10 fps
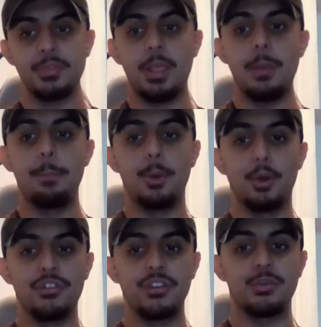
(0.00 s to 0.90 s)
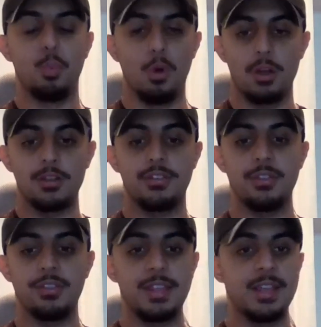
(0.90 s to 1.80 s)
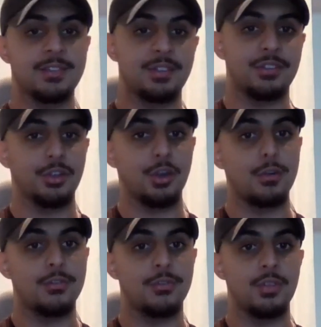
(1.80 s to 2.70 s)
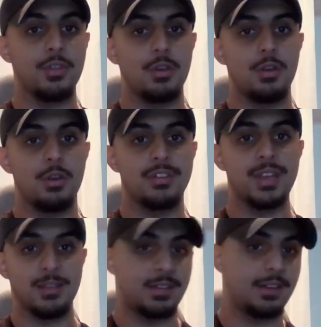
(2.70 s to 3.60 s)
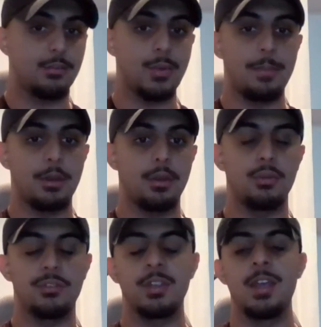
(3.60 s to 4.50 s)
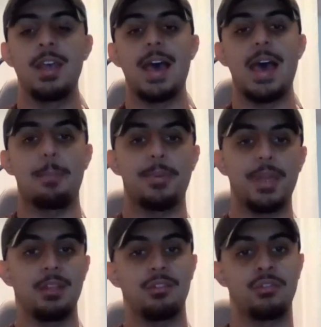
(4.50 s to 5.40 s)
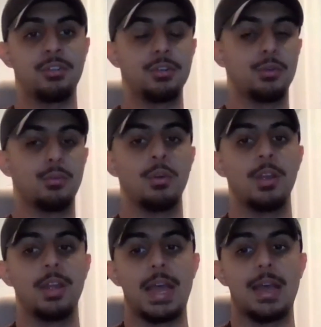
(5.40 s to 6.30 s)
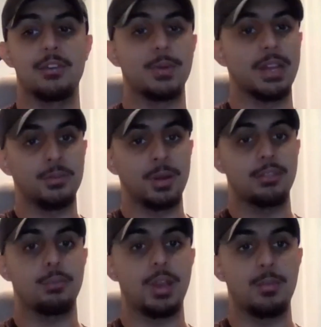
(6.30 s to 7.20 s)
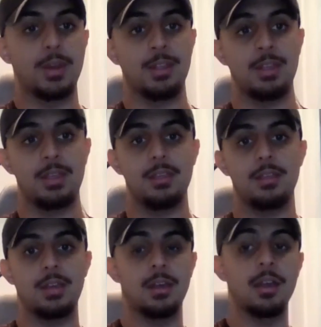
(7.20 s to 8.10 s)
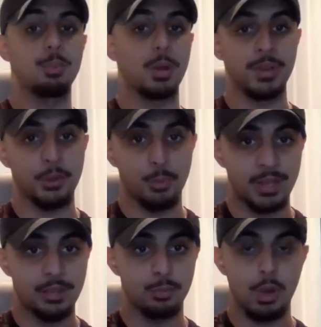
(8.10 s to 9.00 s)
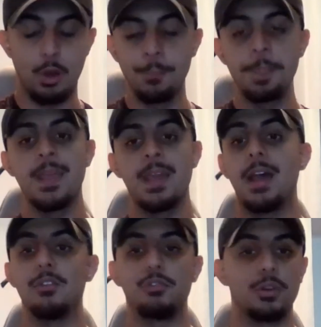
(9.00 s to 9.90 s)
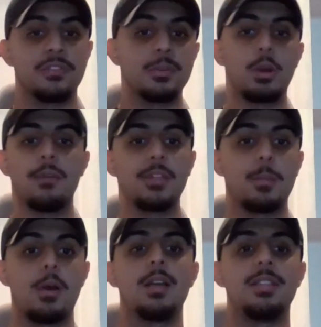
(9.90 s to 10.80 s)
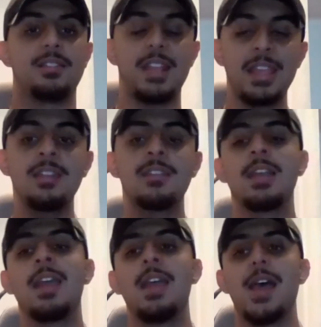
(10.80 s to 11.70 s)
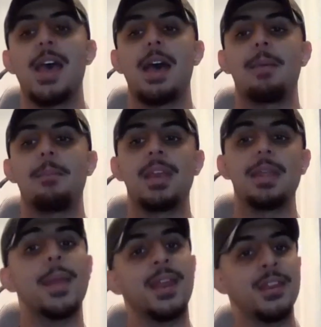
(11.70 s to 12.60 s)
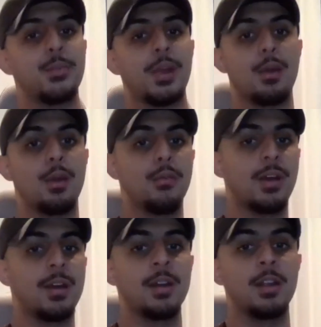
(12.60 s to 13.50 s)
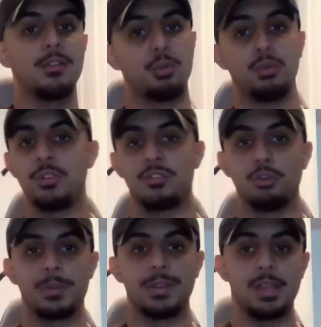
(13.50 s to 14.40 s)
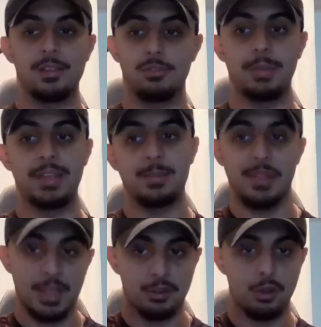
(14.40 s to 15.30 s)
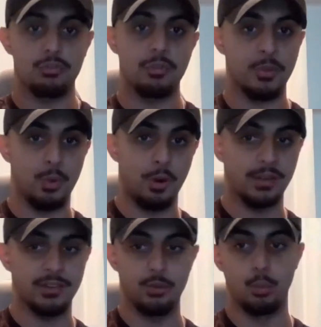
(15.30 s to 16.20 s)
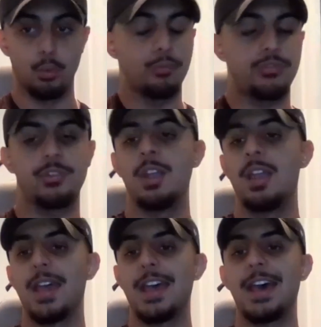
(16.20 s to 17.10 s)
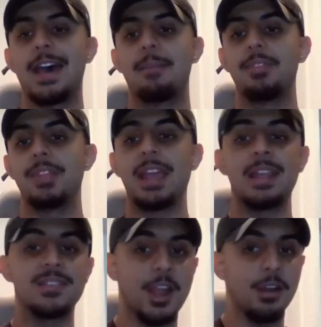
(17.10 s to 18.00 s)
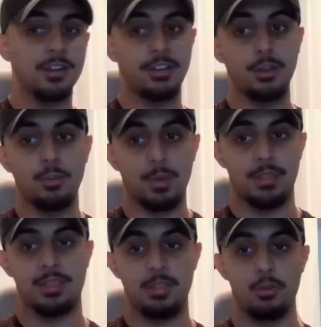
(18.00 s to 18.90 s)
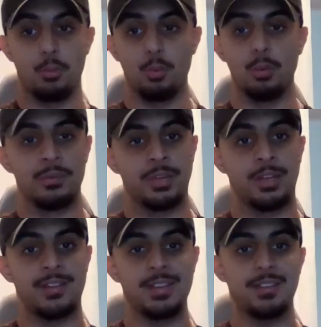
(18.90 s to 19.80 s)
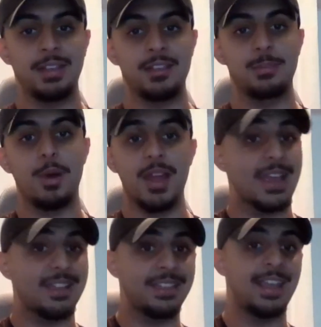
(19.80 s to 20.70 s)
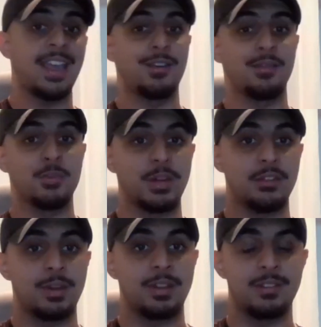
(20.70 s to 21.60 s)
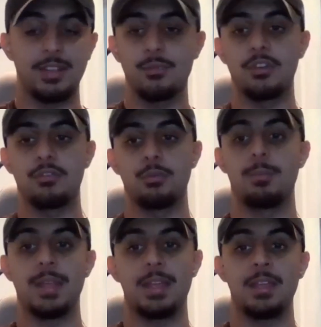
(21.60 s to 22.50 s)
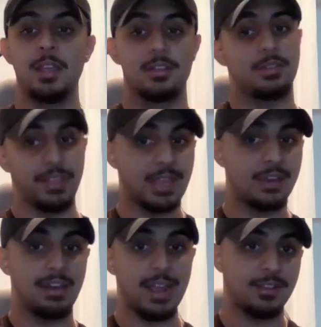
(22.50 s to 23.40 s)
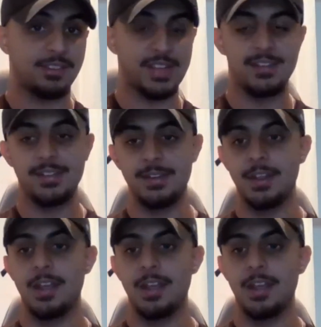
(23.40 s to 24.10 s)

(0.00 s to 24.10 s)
Burgess was the assistant coach for the South Sydney Rabbitohs up until 2023 when he abruptly quit his role due to some conflict behind the scenes. And he made his way over to the Super League to become the head coach of the Warrington Wolves. Now, his current deal with the Wolves is set to expire at the end of 2026, which would be the end of next season,